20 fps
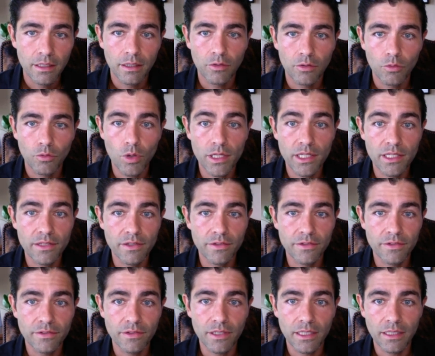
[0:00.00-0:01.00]
One is
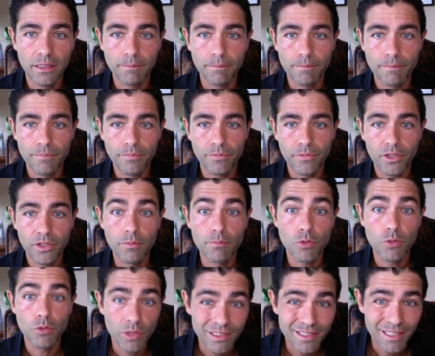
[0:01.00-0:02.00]
um,
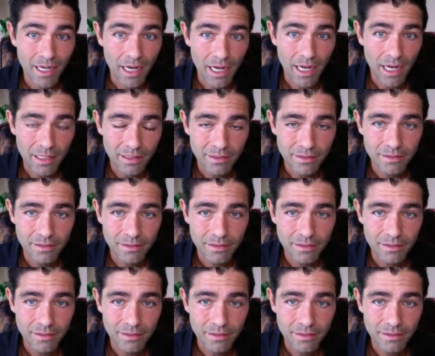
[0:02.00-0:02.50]
communitas.